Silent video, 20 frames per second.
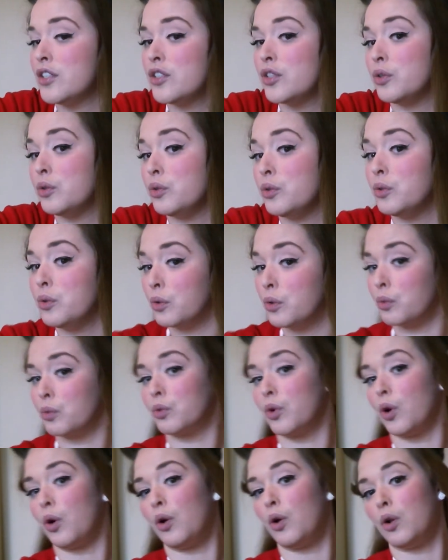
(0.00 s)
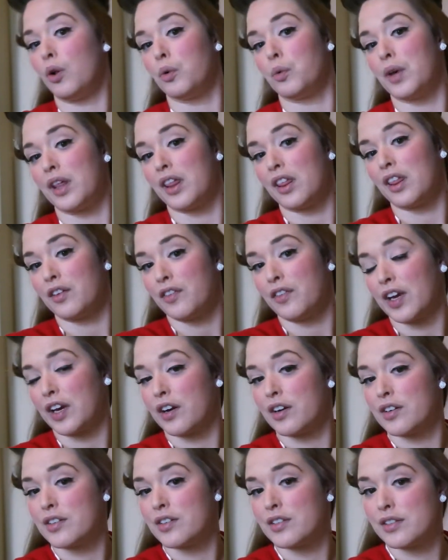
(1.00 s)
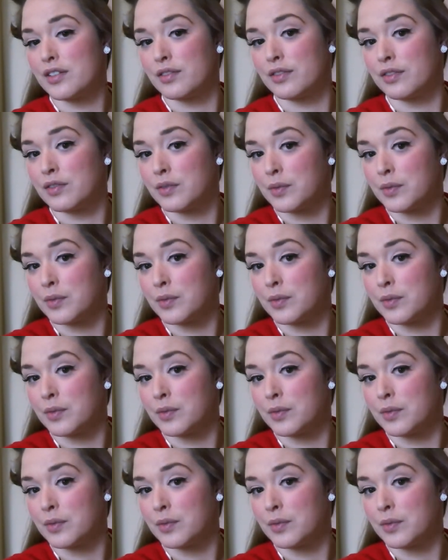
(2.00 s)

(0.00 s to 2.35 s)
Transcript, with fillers: to roll with the fingers.